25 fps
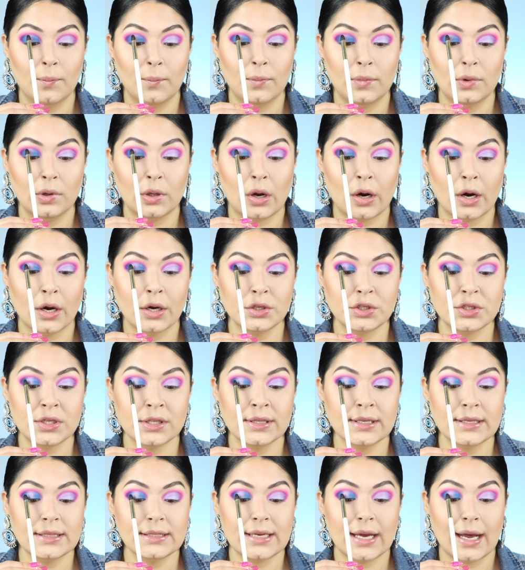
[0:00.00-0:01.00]
large in
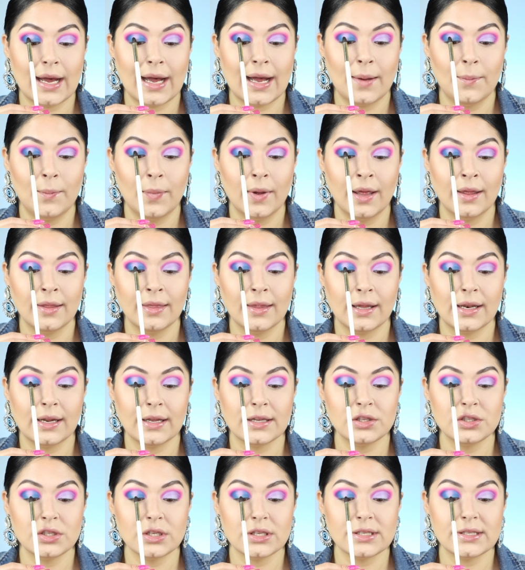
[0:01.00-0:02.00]
the top and then
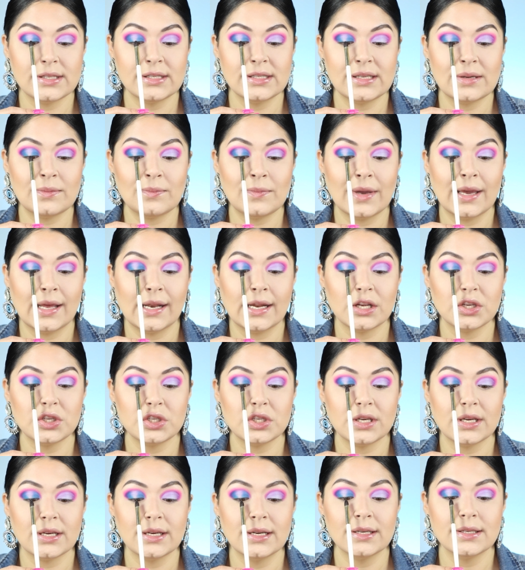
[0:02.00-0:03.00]
it just
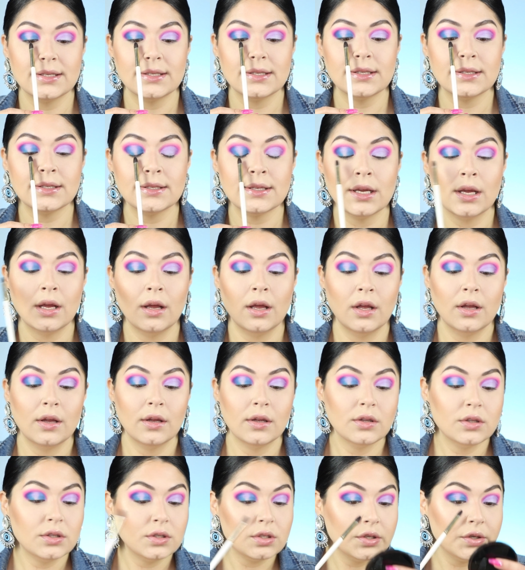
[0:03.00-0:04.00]
diminishes
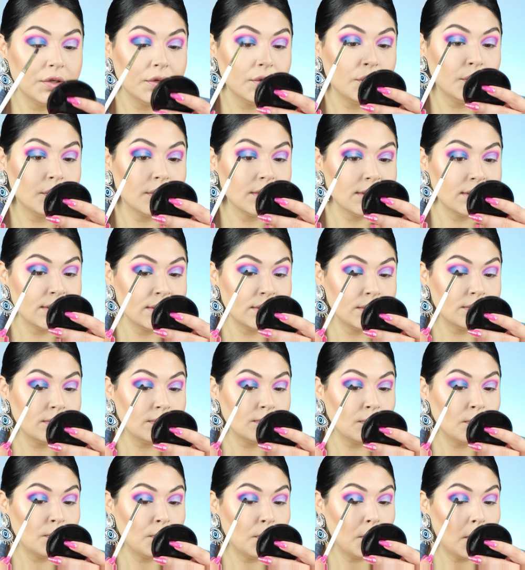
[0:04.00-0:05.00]
to a
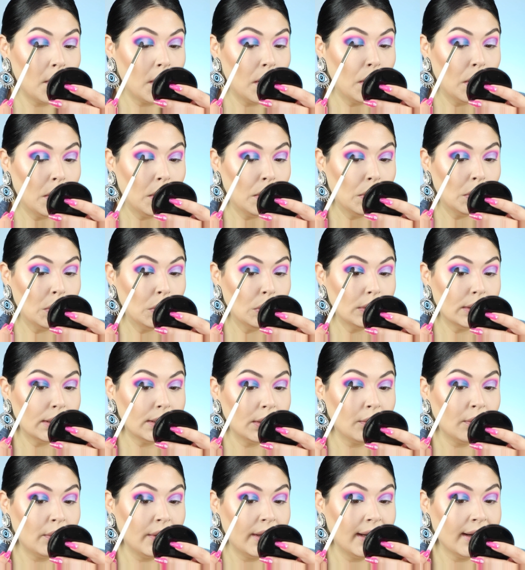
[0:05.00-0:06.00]
small
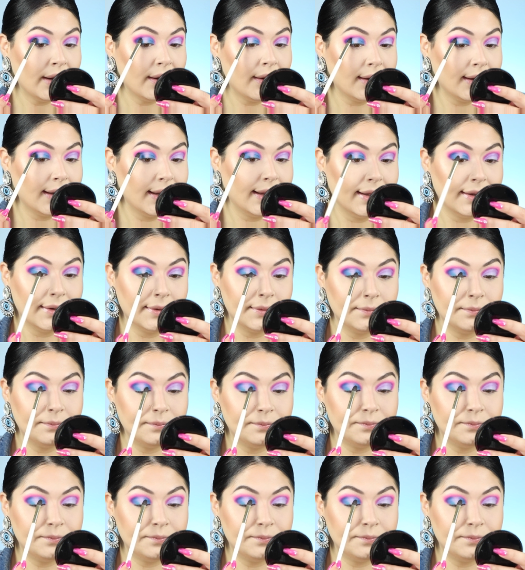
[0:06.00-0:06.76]
little area.